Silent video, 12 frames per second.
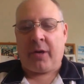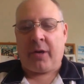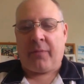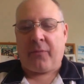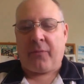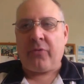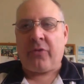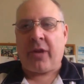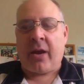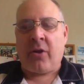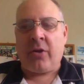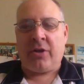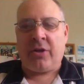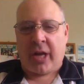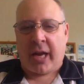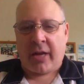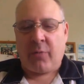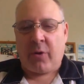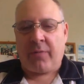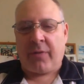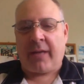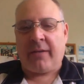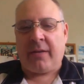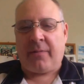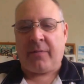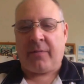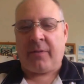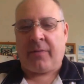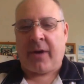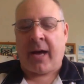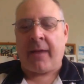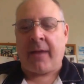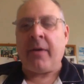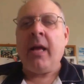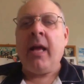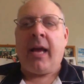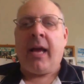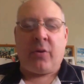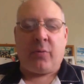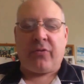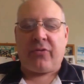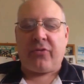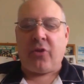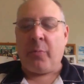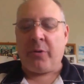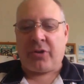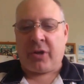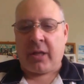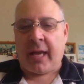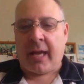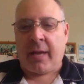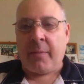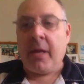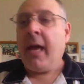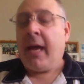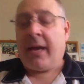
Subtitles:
It first aired in January of 1955, and there was so much acclaim.